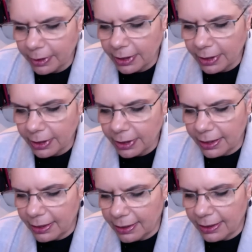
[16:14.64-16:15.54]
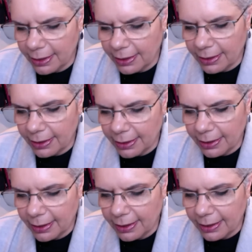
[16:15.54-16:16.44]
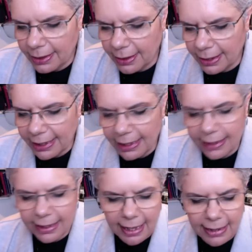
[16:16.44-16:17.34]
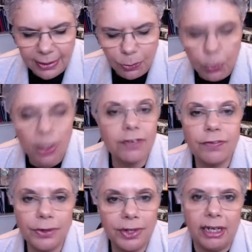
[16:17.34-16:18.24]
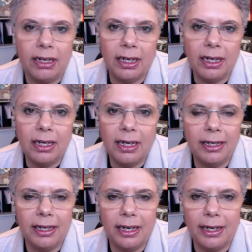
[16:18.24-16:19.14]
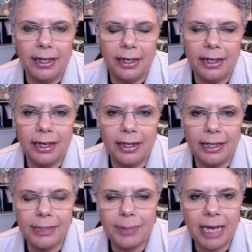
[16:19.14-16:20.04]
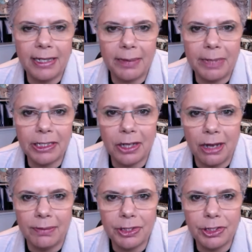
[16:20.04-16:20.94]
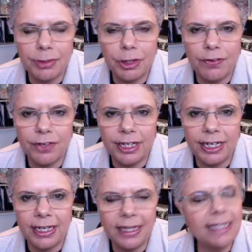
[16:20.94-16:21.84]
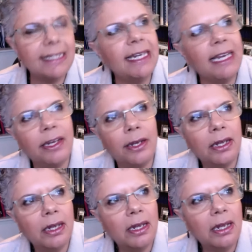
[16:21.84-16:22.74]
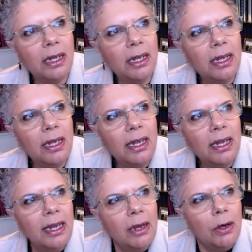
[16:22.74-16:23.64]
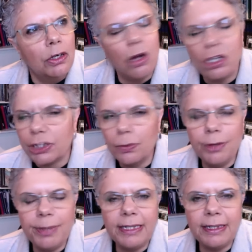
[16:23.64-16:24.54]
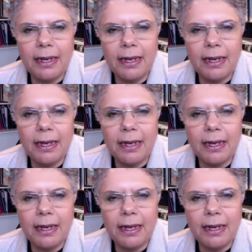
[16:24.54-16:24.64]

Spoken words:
and I think that that's a wonderful thing in these pandemic times, to be offered a gig. And this gig, gosh, it would have been